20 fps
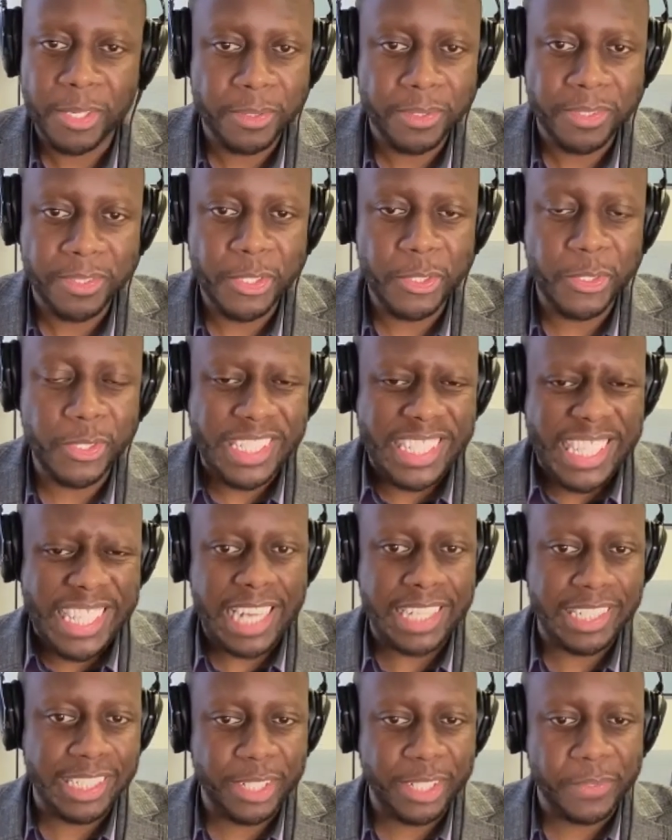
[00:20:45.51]
No, not to
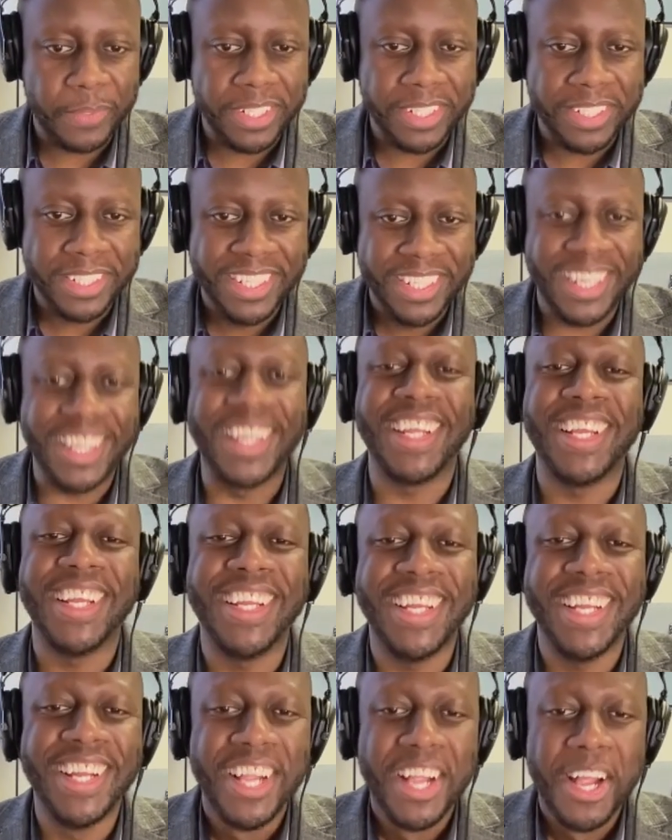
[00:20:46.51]
that degree.
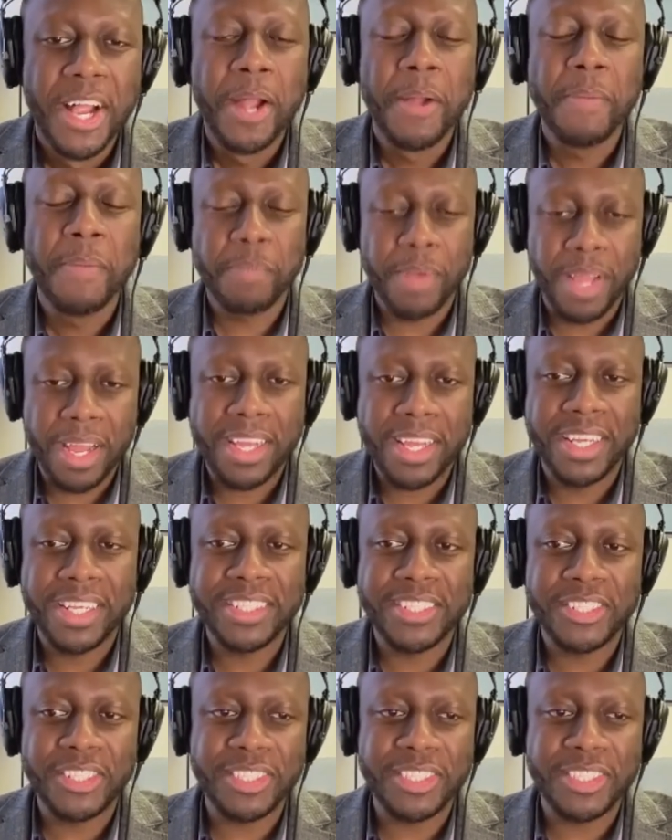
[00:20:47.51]
But to